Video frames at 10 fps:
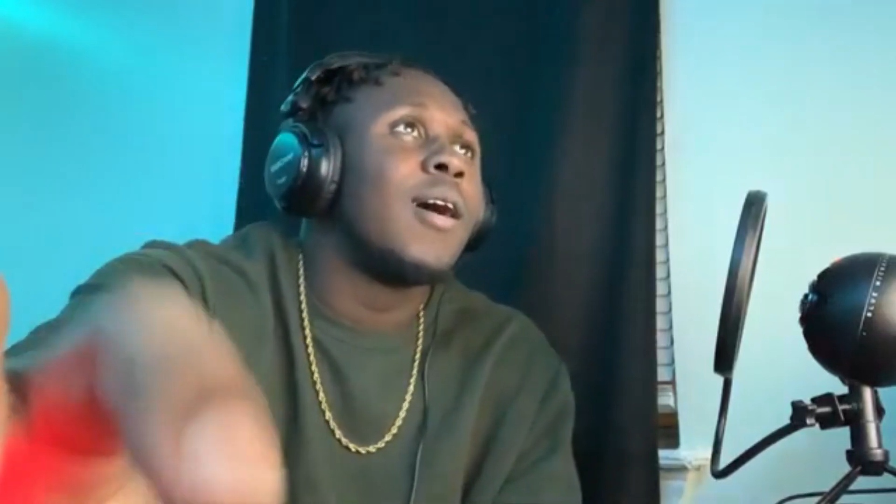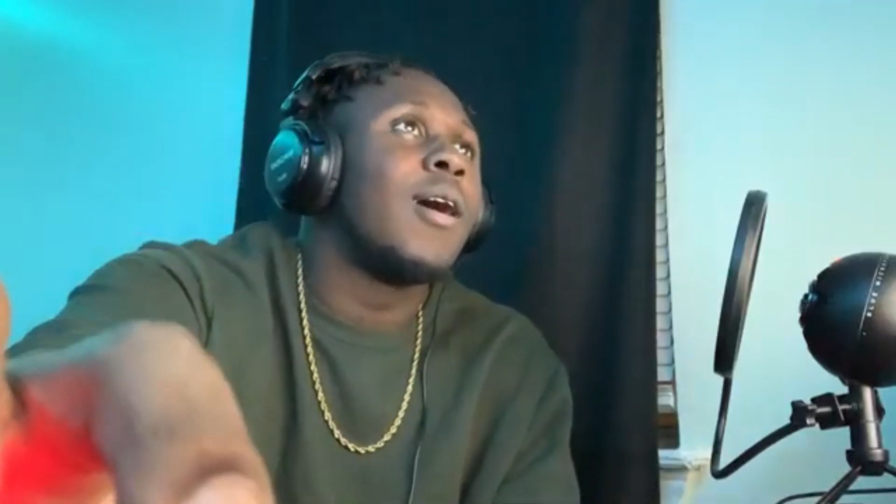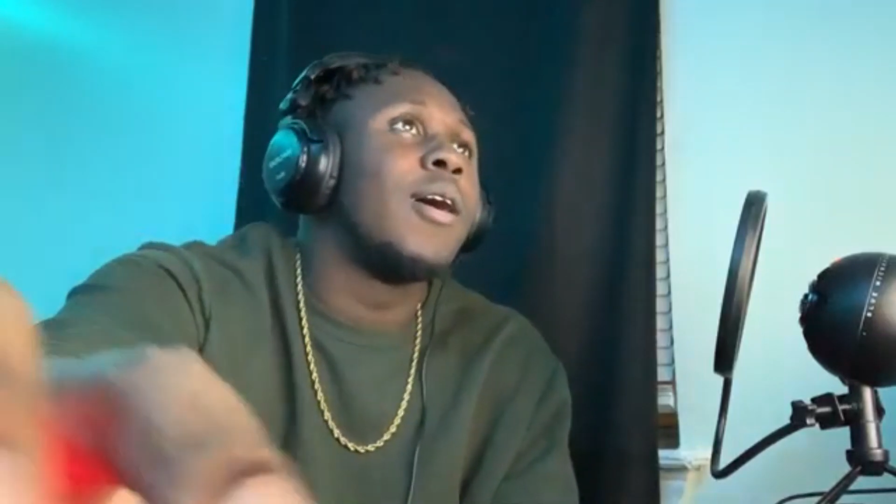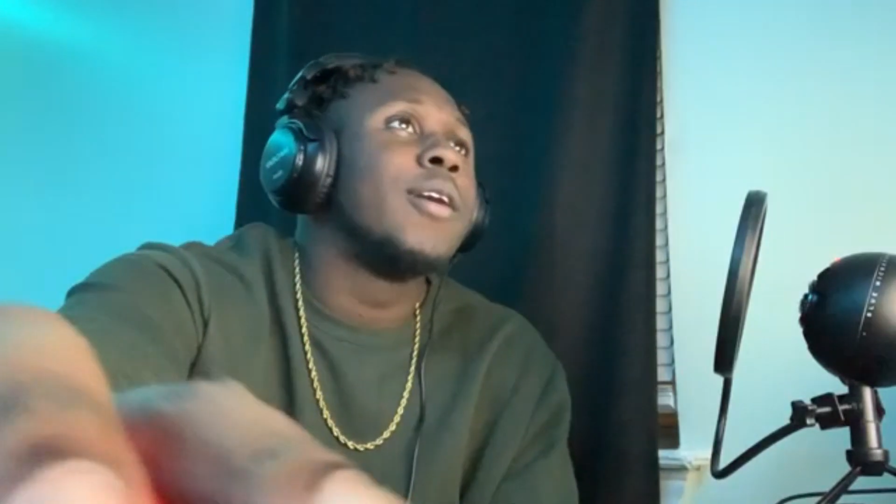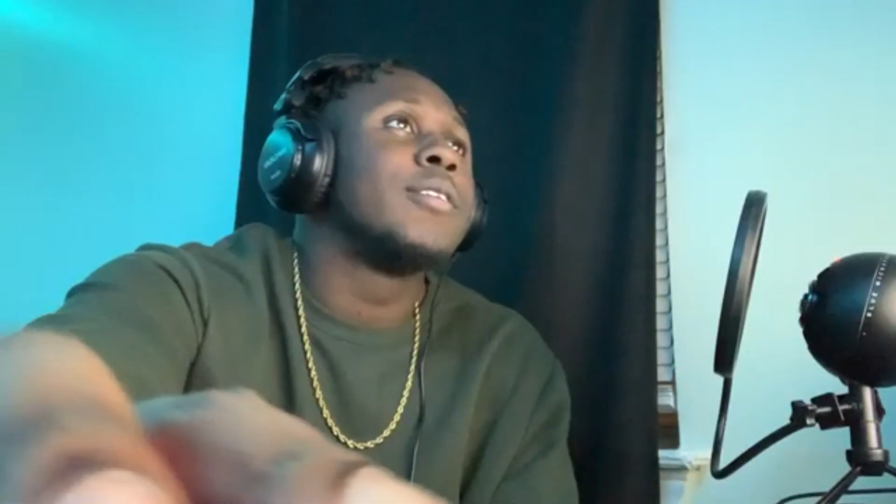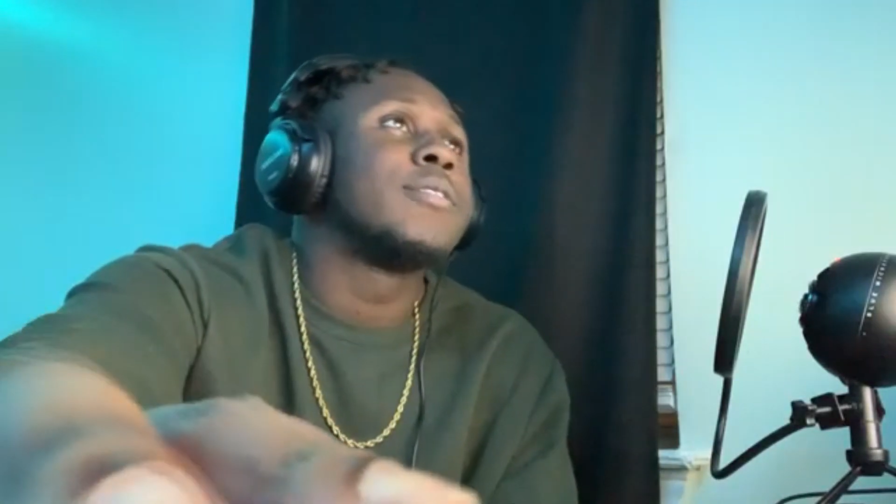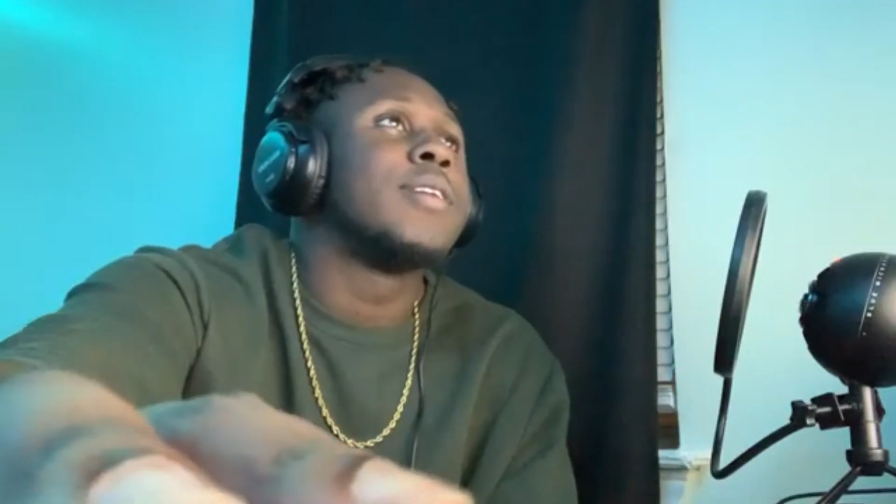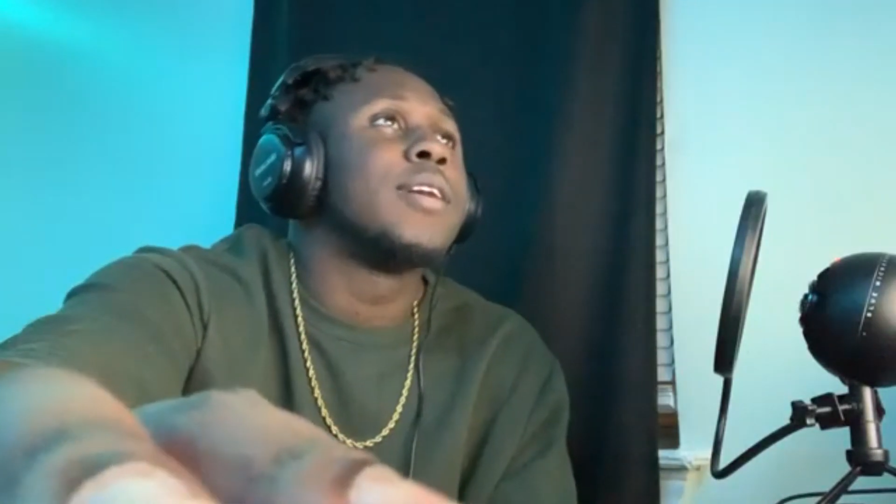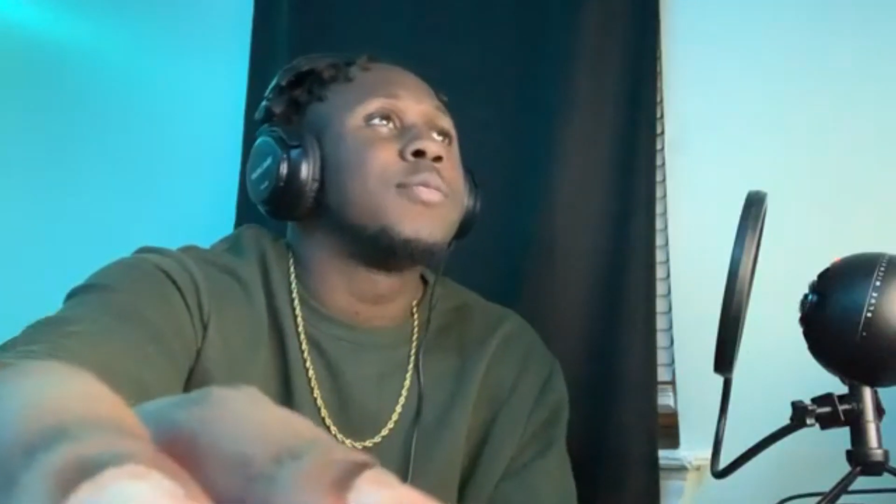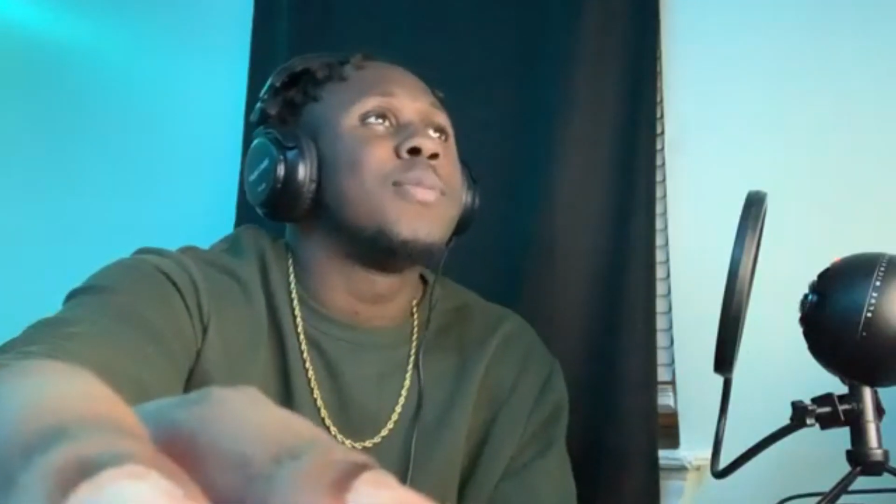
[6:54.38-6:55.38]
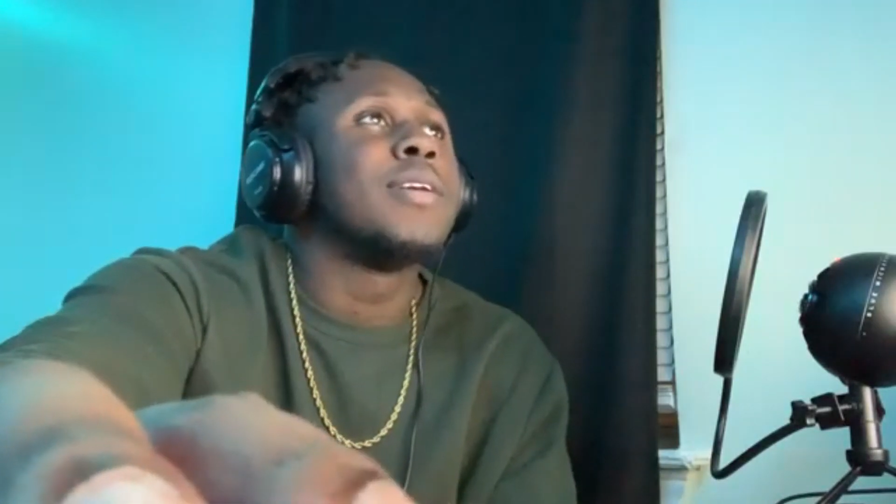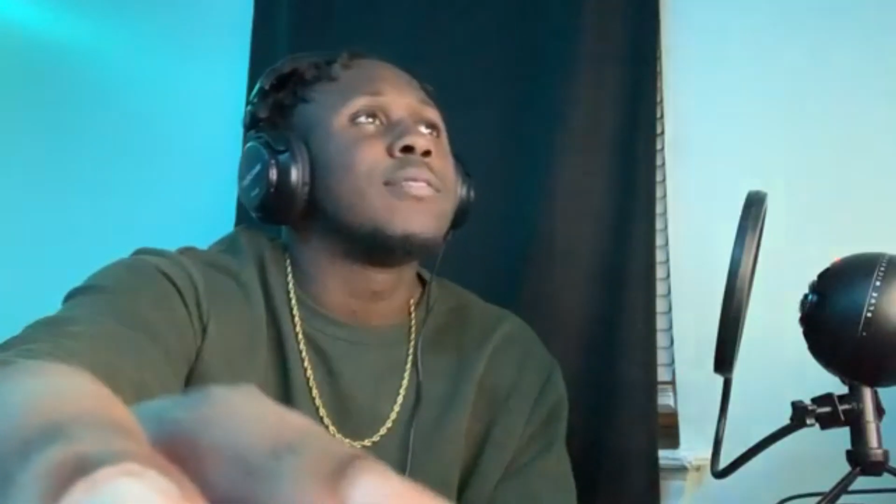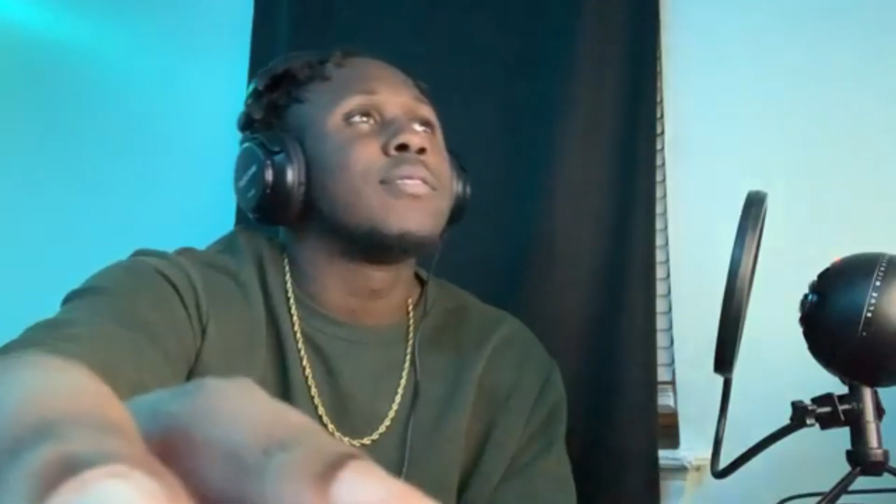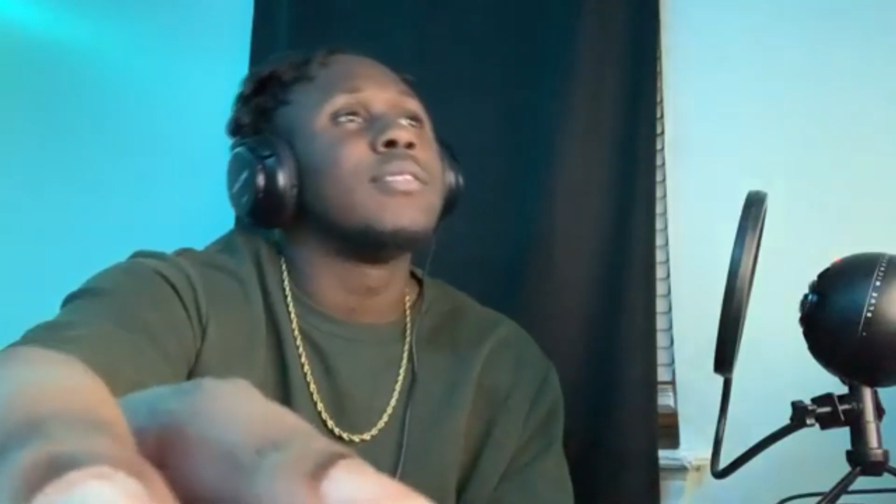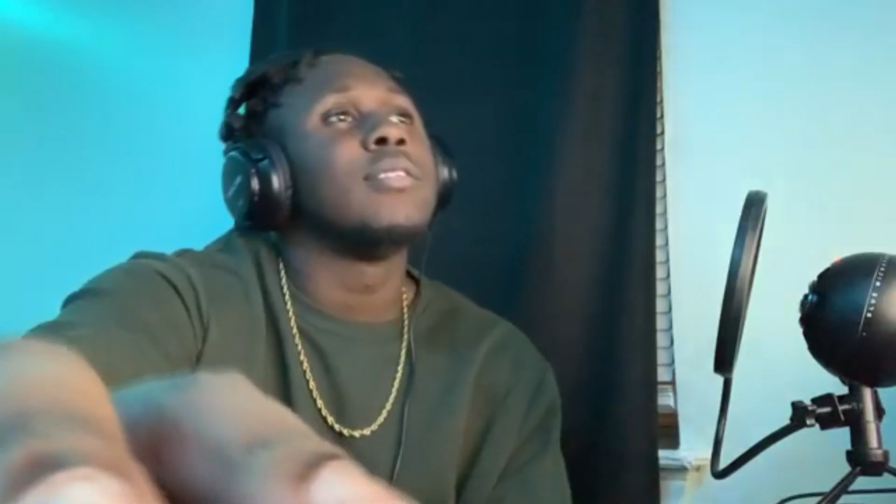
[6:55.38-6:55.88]
All right, so that's
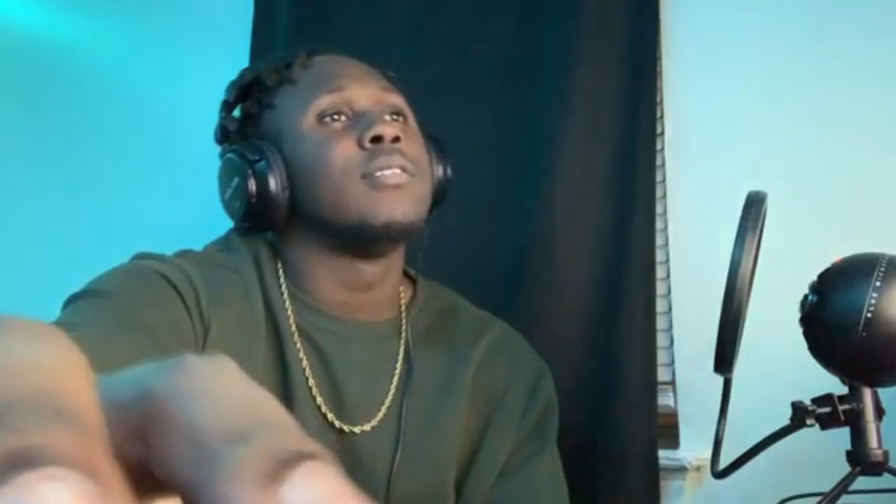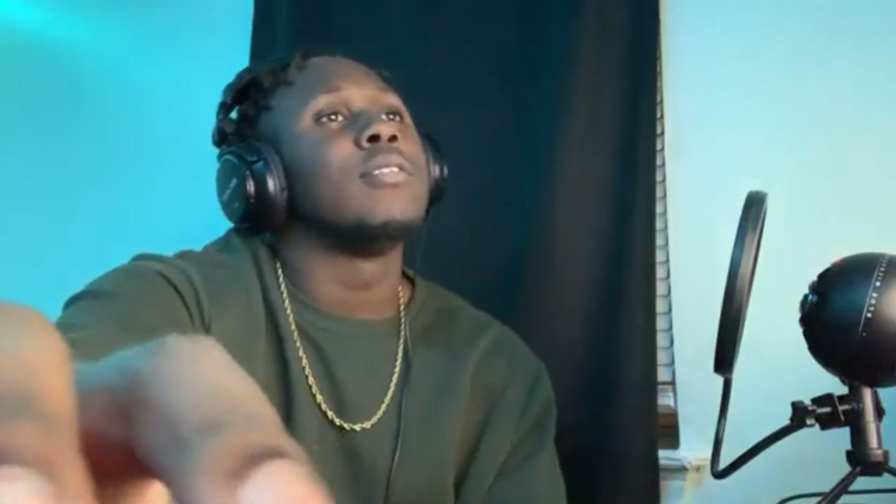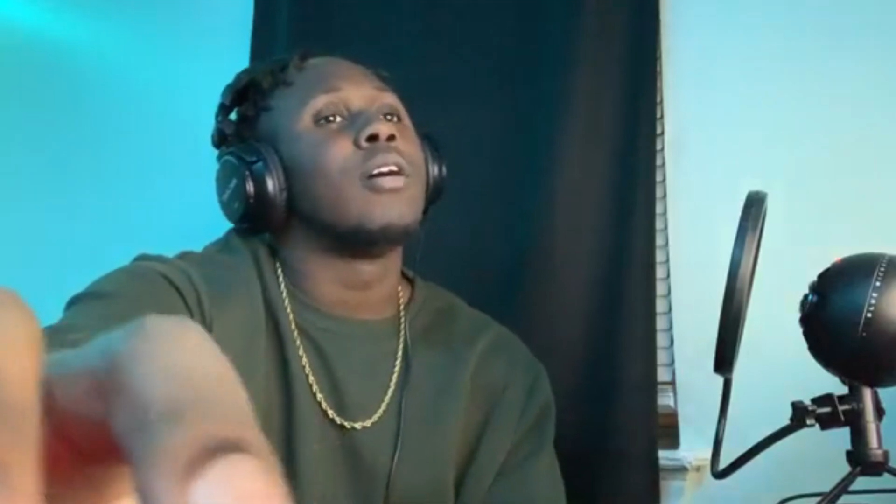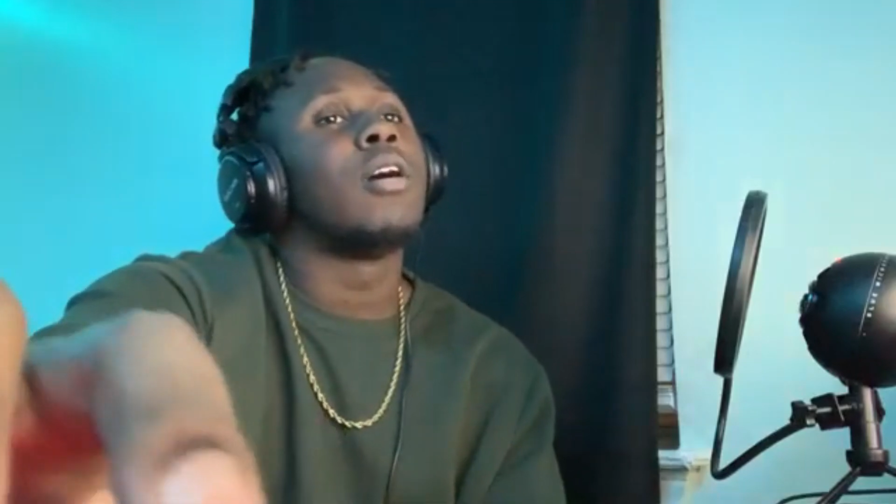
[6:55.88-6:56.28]
basically